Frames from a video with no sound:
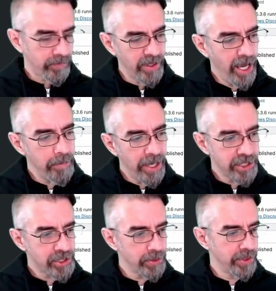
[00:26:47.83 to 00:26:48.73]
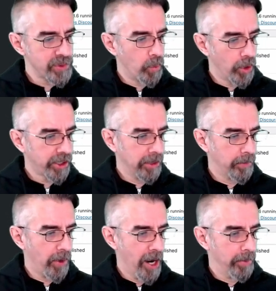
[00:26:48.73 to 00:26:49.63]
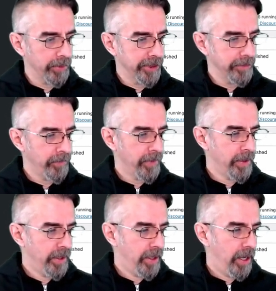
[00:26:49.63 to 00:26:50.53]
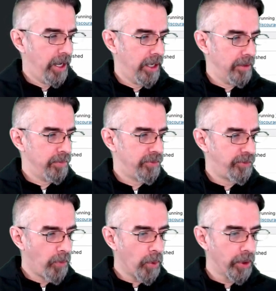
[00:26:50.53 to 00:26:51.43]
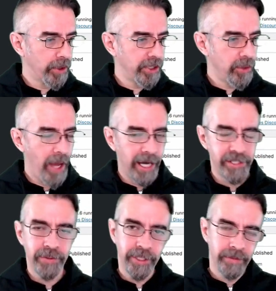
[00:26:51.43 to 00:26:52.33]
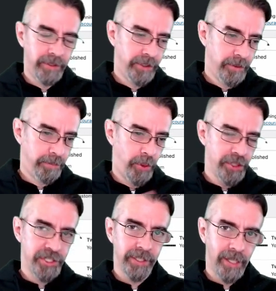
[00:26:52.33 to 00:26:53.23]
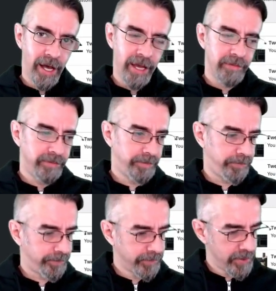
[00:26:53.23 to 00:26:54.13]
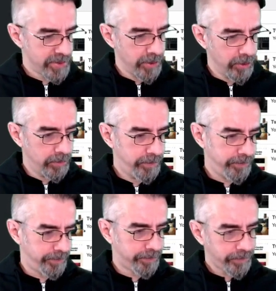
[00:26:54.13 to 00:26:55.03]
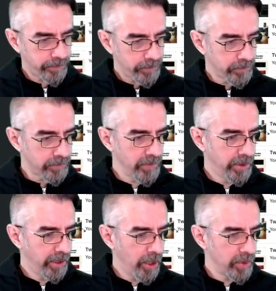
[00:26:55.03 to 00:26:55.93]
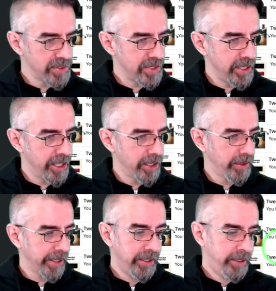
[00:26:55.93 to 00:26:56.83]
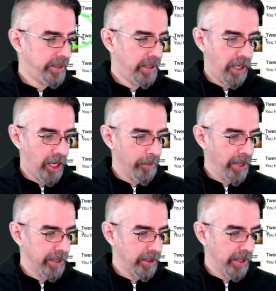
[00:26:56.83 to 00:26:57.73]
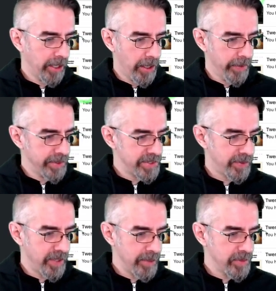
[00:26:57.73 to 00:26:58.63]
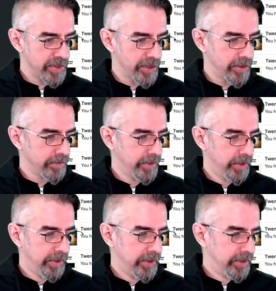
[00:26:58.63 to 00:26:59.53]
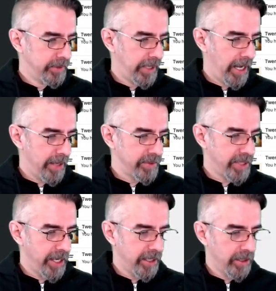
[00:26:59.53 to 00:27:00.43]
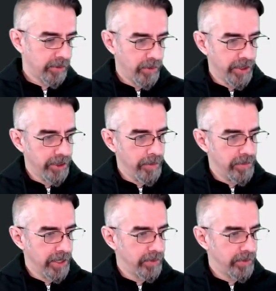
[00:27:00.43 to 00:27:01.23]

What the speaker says: and make sure that it's working properly before you actually push it live. So, we can see here like, oh man, I got all these themes that are outdated. I'll go ahead and update